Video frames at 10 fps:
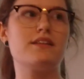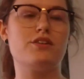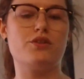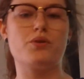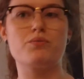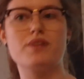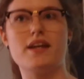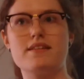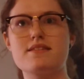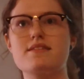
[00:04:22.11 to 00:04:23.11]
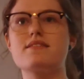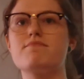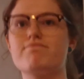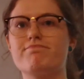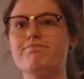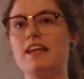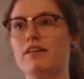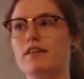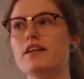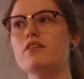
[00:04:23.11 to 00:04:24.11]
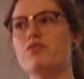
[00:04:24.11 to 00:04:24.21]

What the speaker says: you know, it's illegal